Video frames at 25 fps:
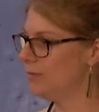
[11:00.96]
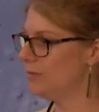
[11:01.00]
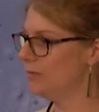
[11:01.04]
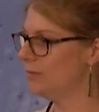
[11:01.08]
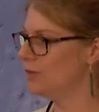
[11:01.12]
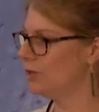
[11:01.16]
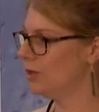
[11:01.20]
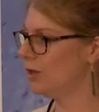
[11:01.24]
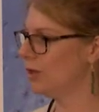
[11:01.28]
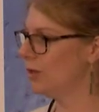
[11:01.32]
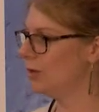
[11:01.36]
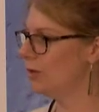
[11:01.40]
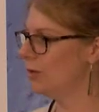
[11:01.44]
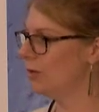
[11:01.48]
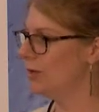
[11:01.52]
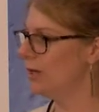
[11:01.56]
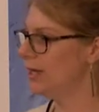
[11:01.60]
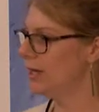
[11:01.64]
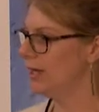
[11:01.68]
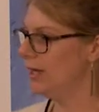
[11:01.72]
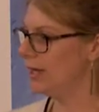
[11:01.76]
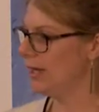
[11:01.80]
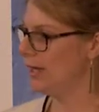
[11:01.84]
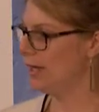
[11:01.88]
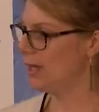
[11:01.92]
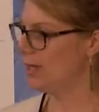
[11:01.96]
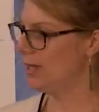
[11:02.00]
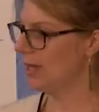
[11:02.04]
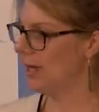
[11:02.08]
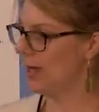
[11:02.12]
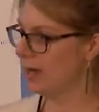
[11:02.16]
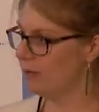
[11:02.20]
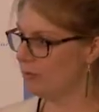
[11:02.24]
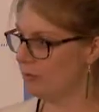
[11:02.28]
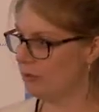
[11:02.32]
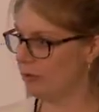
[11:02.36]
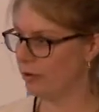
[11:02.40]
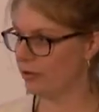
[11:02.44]
So it
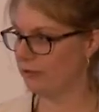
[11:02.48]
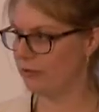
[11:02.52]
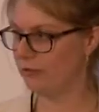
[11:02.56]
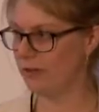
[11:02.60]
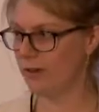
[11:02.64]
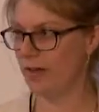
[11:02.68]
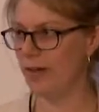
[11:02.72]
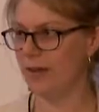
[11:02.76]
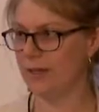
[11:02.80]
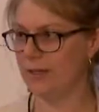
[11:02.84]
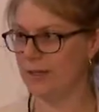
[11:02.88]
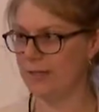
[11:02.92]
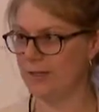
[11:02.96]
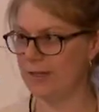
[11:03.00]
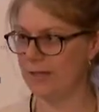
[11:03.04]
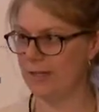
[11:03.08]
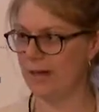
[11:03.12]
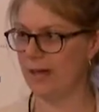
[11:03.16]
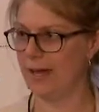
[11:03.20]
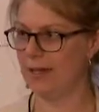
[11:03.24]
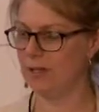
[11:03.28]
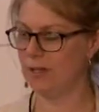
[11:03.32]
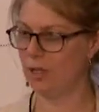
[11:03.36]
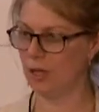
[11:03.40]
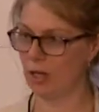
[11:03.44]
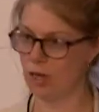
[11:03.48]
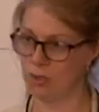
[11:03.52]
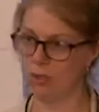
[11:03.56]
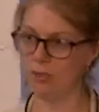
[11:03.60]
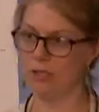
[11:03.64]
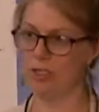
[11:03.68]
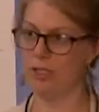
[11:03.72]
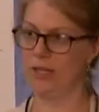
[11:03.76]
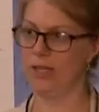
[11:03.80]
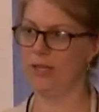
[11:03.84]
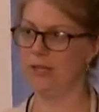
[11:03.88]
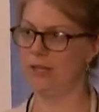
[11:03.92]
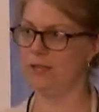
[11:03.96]
kind of provides that
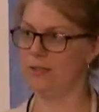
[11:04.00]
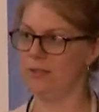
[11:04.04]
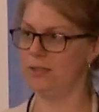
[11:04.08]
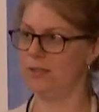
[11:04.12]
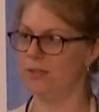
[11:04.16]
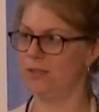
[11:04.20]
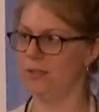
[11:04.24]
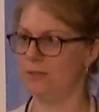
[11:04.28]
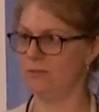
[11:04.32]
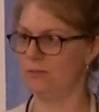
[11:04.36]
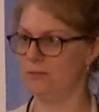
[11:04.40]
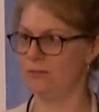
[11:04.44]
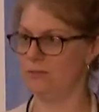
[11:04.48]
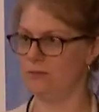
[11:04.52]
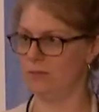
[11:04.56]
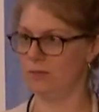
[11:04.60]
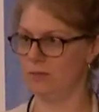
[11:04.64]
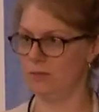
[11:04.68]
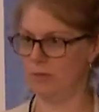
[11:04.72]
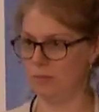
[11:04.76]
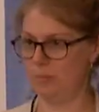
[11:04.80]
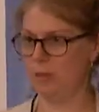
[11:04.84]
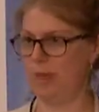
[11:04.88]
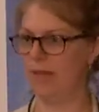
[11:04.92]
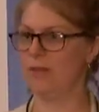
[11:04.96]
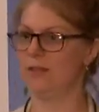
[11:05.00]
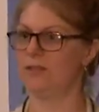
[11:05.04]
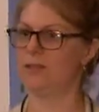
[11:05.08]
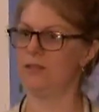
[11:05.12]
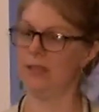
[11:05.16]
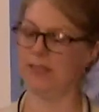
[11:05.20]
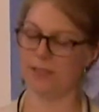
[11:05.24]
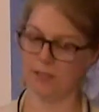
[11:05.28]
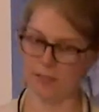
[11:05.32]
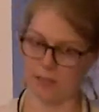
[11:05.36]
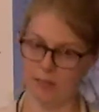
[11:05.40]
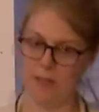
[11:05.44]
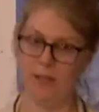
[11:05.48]
negotiated space,
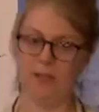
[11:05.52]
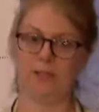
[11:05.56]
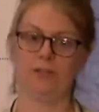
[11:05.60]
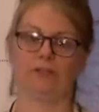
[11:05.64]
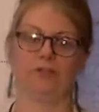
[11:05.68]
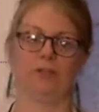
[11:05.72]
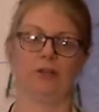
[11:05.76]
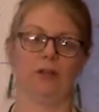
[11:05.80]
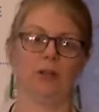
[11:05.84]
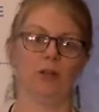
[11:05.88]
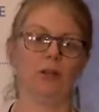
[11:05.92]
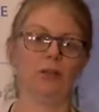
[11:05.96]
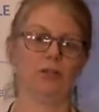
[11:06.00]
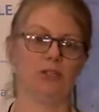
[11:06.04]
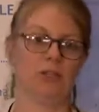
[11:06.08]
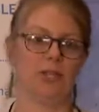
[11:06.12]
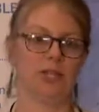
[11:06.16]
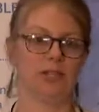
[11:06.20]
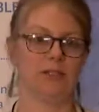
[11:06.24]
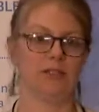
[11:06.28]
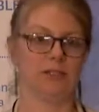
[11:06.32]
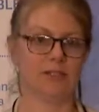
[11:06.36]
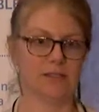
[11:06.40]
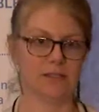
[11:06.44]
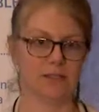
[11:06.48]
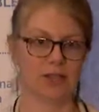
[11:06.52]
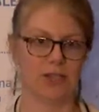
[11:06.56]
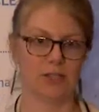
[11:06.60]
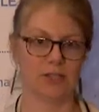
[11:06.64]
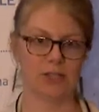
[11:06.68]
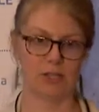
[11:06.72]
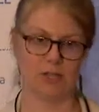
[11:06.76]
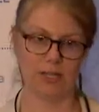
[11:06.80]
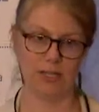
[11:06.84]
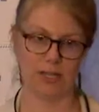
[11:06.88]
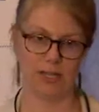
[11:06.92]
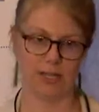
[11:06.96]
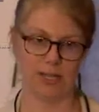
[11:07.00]
that space for negotiated
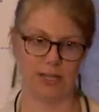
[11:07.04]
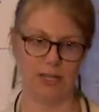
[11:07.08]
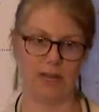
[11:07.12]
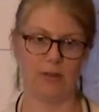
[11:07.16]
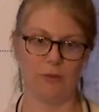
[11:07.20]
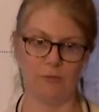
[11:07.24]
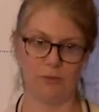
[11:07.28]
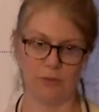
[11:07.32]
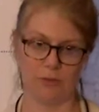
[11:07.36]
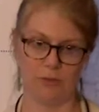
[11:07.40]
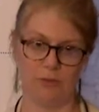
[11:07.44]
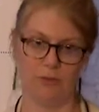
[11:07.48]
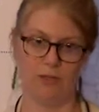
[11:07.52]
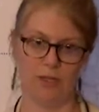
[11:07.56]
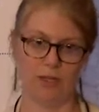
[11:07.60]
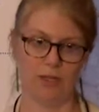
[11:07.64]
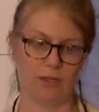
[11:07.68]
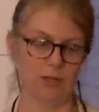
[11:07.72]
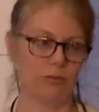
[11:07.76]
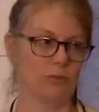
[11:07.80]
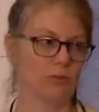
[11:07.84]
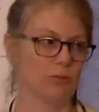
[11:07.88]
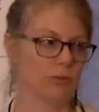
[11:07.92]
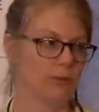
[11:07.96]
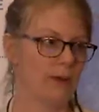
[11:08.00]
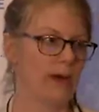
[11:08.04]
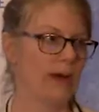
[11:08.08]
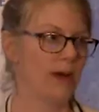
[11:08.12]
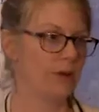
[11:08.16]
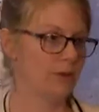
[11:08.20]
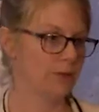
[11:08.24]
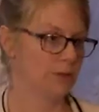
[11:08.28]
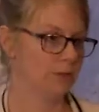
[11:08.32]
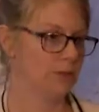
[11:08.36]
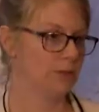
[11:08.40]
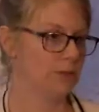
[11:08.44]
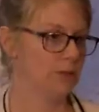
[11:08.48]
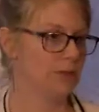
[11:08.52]
discussion. It helps you think through
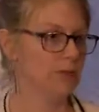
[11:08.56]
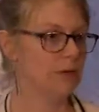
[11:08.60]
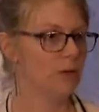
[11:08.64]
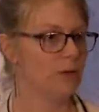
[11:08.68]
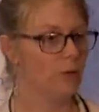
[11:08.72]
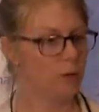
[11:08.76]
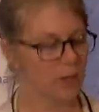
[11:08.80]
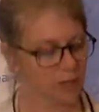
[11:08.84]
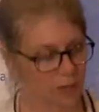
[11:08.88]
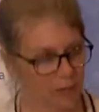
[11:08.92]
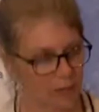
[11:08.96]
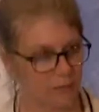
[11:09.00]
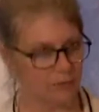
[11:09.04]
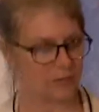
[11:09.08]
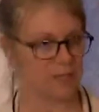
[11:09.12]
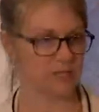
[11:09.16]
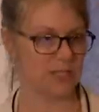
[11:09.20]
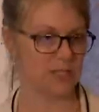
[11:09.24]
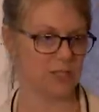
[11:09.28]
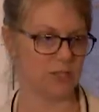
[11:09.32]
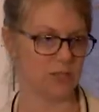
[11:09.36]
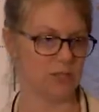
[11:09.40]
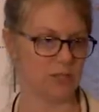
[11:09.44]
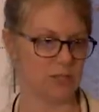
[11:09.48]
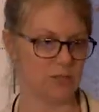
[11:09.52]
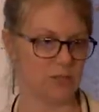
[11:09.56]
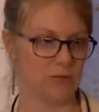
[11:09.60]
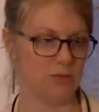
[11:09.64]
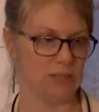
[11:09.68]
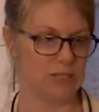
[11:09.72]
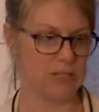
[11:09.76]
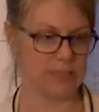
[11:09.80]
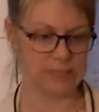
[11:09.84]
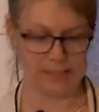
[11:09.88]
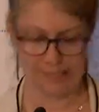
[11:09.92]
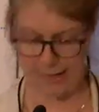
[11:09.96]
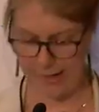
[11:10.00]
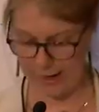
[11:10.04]
what conversations you would
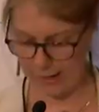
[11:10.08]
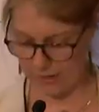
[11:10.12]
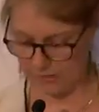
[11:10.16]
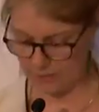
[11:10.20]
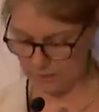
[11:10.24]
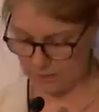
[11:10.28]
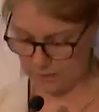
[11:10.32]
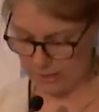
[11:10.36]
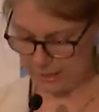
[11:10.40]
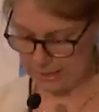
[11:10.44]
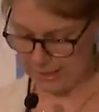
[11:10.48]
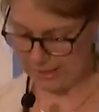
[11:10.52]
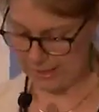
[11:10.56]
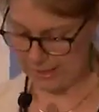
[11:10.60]
need to have.